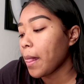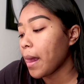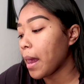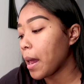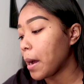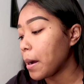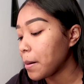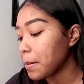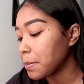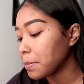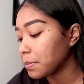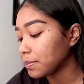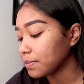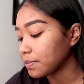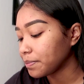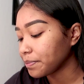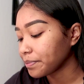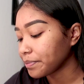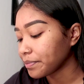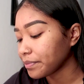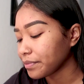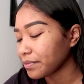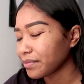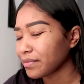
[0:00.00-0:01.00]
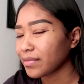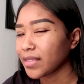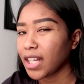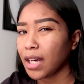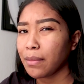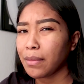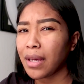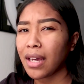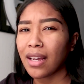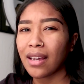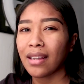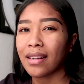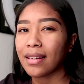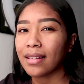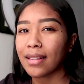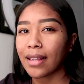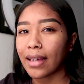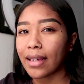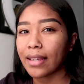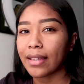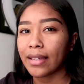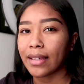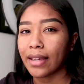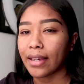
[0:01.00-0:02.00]
I'm not gonna
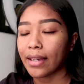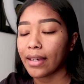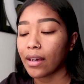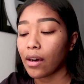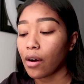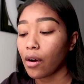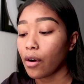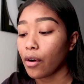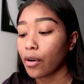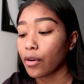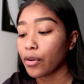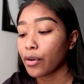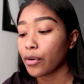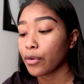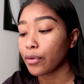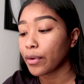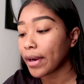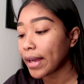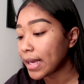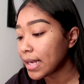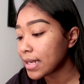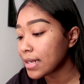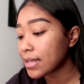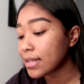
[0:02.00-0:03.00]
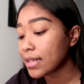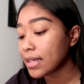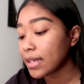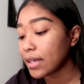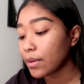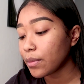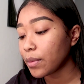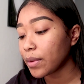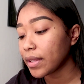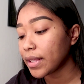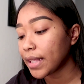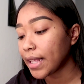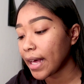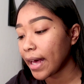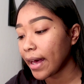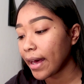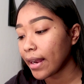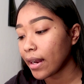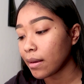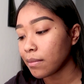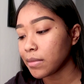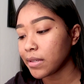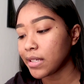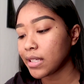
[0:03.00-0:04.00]
like get all crazy with
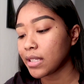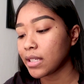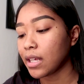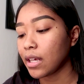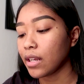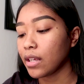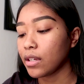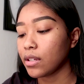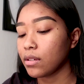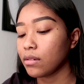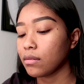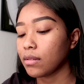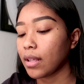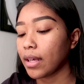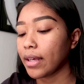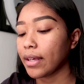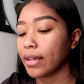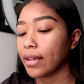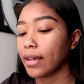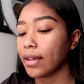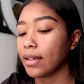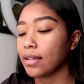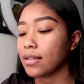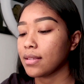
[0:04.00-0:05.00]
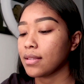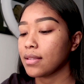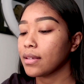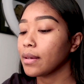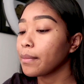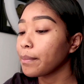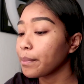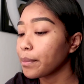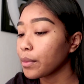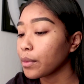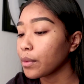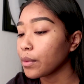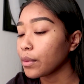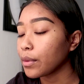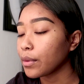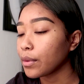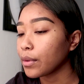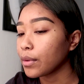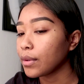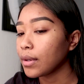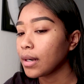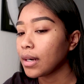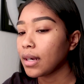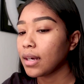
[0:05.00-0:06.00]
that. I'm just gonna do like a
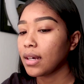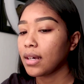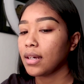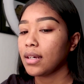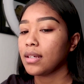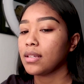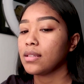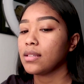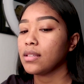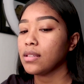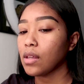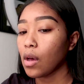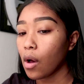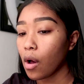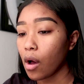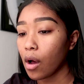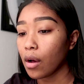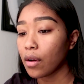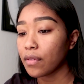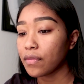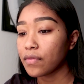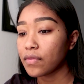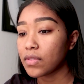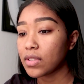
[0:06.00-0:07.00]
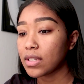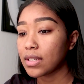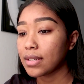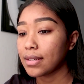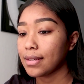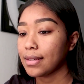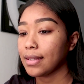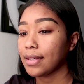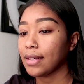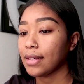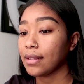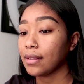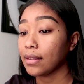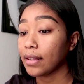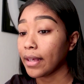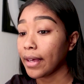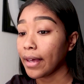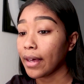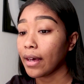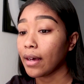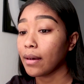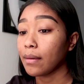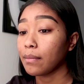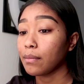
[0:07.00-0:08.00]
simple, soft
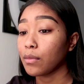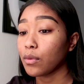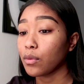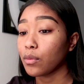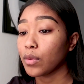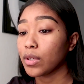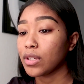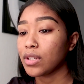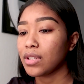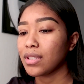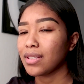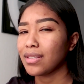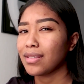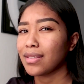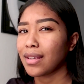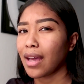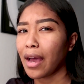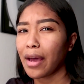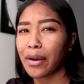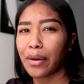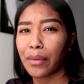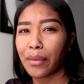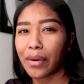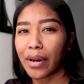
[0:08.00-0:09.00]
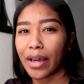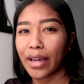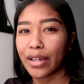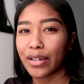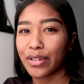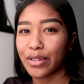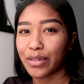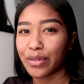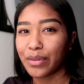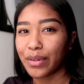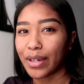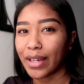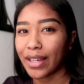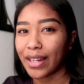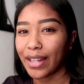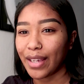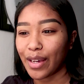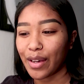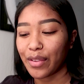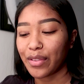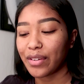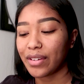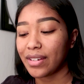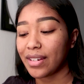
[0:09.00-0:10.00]
glam, which is kind of what I do
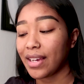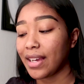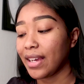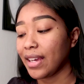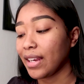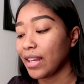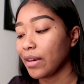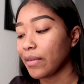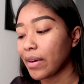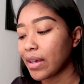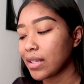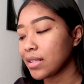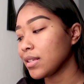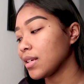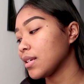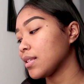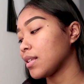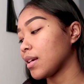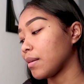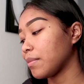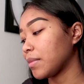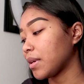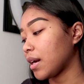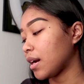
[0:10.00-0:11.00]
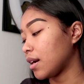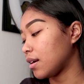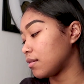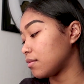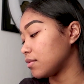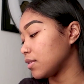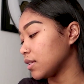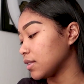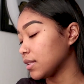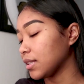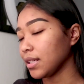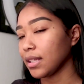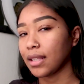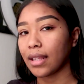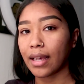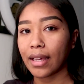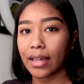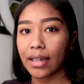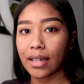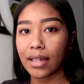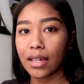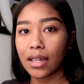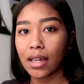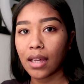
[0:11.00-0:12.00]
any other day anyways, because I'm not really
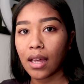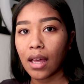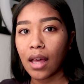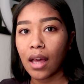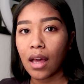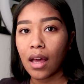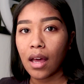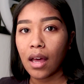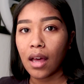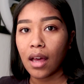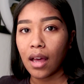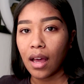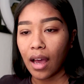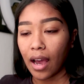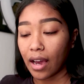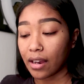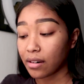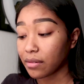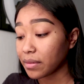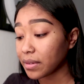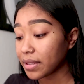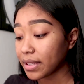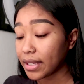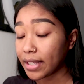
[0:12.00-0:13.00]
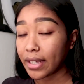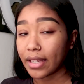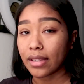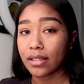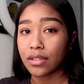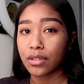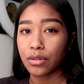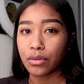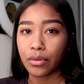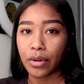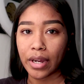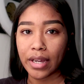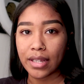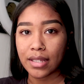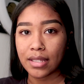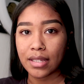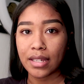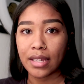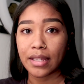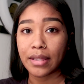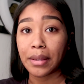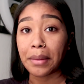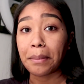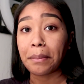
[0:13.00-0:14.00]
like, I don't really get too
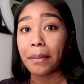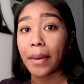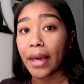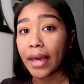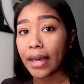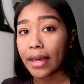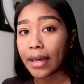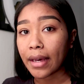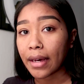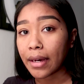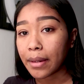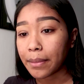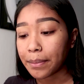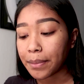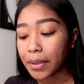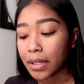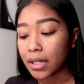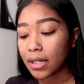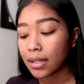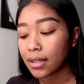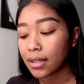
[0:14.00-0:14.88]
crazy in the makeup